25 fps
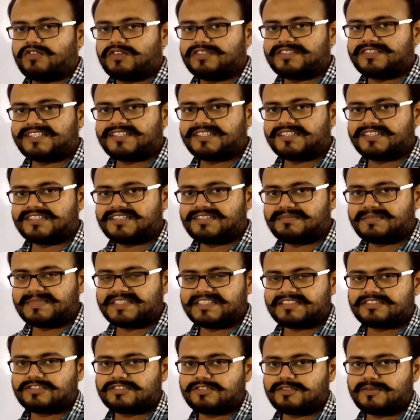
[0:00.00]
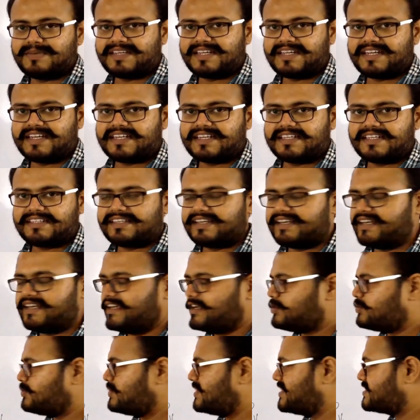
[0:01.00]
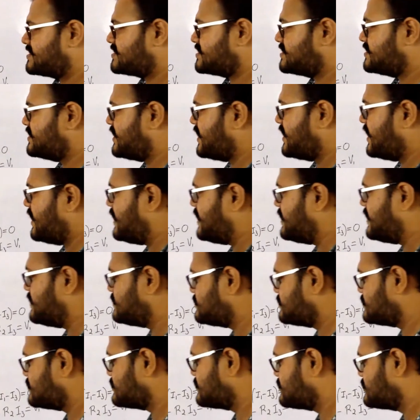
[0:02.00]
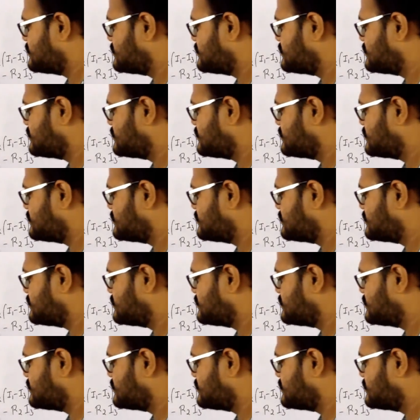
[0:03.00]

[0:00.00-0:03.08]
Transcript: for the third mesh, you will be getting the equation as